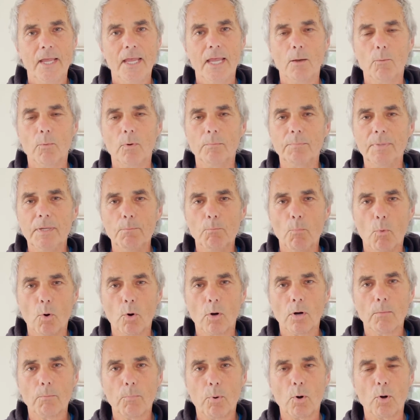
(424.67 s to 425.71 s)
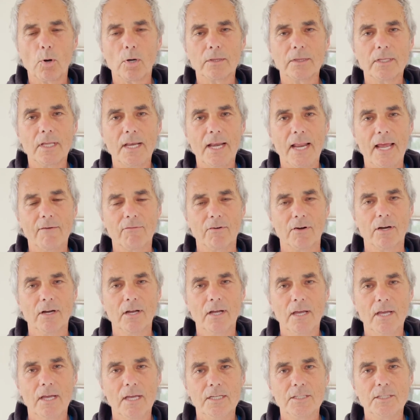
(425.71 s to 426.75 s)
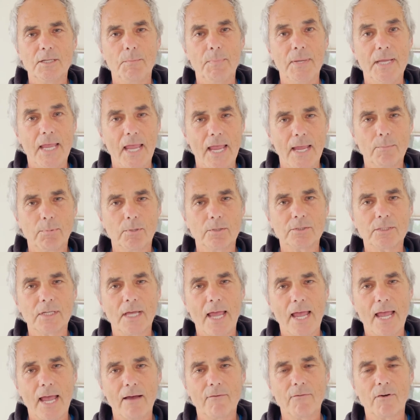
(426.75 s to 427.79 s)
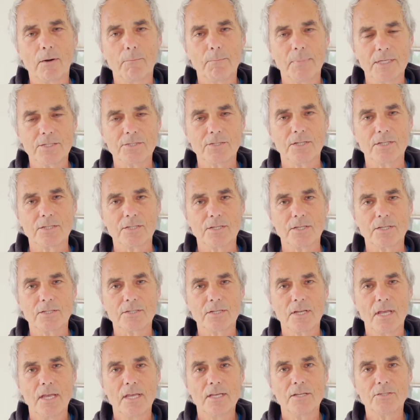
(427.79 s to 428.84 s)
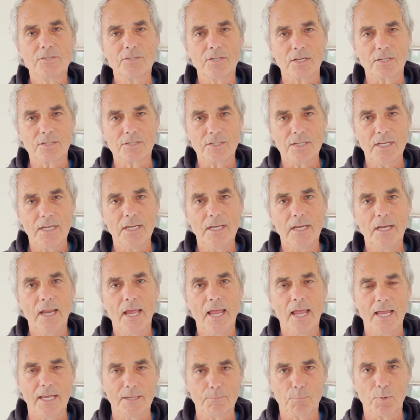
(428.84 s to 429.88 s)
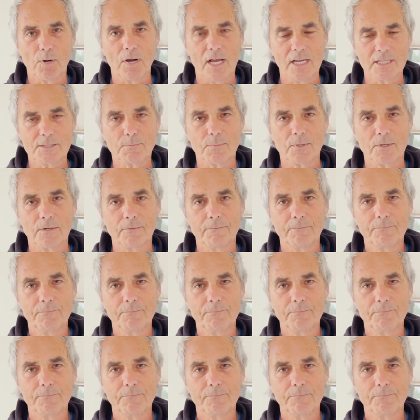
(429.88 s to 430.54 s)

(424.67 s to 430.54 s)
It will be more important than ever to be able to have our businesses succeed and prosper.